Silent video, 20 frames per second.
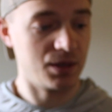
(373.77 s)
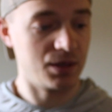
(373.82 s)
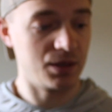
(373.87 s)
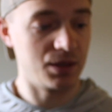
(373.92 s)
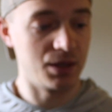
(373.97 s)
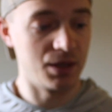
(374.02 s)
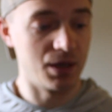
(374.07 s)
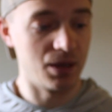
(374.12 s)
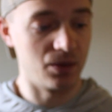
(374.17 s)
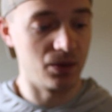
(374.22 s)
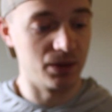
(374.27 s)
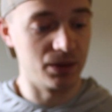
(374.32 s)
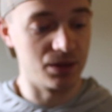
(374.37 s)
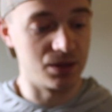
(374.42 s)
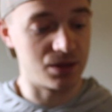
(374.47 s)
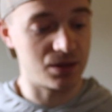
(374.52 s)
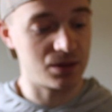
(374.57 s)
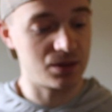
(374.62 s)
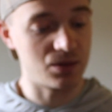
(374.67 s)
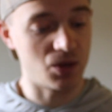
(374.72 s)
you know,
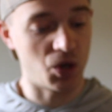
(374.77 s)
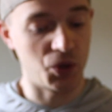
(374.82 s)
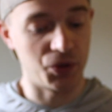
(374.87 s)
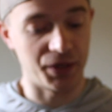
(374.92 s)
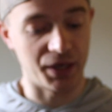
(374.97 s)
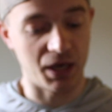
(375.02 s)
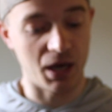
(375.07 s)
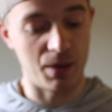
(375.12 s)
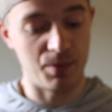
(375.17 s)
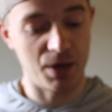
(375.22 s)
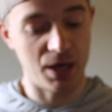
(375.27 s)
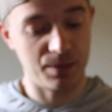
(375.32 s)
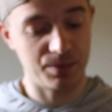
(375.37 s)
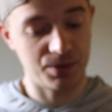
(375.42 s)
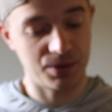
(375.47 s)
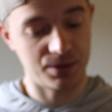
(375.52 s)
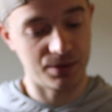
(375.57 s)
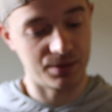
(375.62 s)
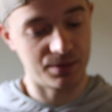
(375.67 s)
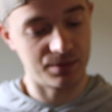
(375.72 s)
is on the come up.
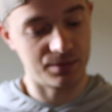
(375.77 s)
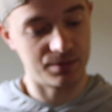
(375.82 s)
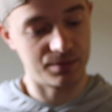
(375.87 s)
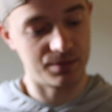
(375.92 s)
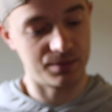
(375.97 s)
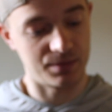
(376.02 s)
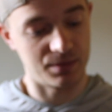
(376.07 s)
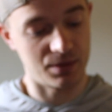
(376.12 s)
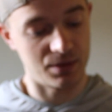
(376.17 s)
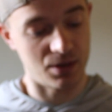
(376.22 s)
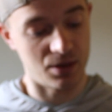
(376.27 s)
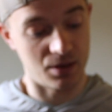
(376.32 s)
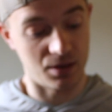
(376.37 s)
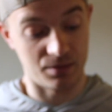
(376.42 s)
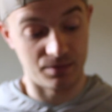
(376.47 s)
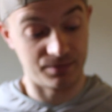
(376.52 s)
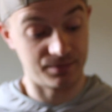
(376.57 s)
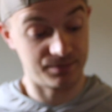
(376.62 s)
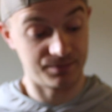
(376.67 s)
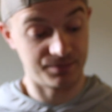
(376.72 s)
They're
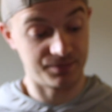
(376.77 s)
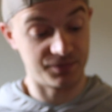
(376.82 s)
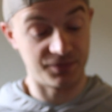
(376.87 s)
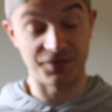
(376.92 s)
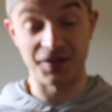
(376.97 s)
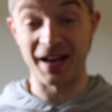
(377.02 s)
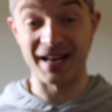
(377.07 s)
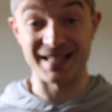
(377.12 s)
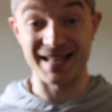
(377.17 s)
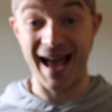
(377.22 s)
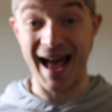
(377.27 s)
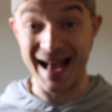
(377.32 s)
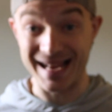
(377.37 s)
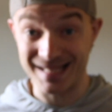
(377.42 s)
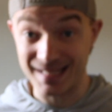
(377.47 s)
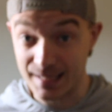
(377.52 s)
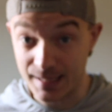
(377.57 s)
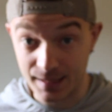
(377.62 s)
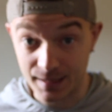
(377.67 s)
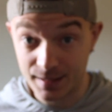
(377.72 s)

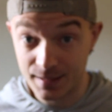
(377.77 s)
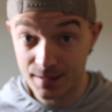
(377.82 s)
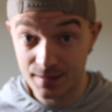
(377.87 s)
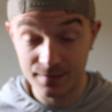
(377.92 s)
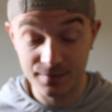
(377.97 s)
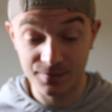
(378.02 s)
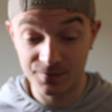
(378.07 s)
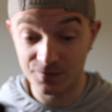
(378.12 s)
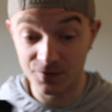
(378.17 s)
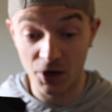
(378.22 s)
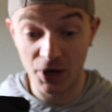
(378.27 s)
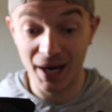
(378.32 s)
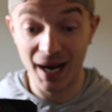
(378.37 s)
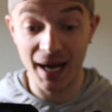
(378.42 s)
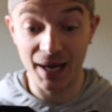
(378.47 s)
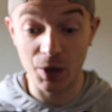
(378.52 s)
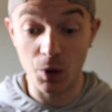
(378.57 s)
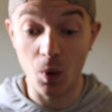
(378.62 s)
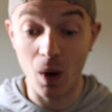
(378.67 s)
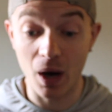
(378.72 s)
fantastic, very
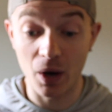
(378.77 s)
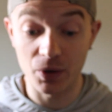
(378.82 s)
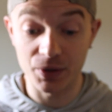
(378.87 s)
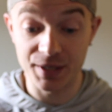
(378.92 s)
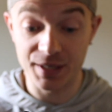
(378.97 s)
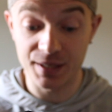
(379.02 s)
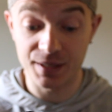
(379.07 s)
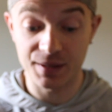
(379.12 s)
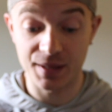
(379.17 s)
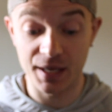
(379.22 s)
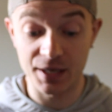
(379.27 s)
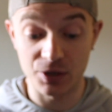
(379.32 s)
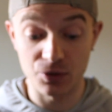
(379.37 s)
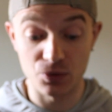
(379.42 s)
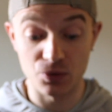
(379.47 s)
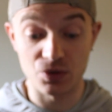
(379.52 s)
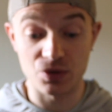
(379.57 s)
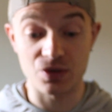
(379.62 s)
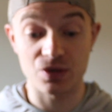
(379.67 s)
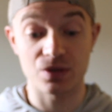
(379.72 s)
high quality. They
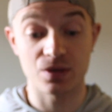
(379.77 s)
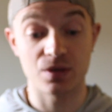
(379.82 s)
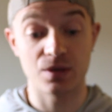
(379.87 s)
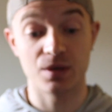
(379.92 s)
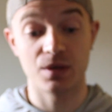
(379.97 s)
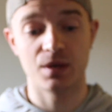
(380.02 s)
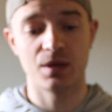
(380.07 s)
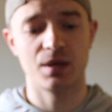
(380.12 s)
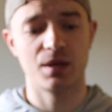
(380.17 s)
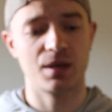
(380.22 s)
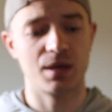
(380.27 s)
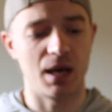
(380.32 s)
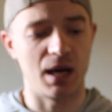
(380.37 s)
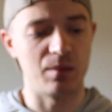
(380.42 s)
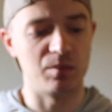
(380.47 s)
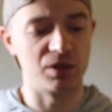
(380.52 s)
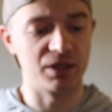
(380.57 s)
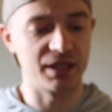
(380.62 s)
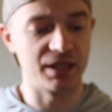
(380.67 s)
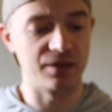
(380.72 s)
use, I
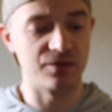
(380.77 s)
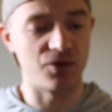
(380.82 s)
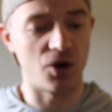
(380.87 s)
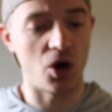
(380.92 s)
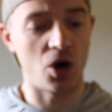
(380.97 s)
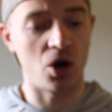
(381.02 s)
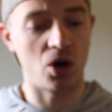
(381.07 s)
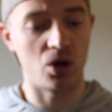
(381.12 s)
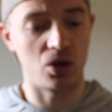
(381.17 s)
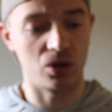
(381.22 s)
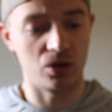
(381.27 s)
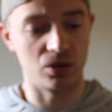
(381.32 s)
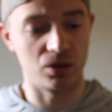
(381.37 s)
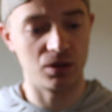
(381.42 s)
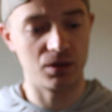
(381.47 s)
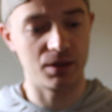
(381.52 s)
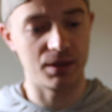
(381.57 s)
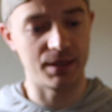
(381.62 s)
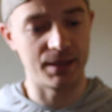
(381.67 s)
believe, all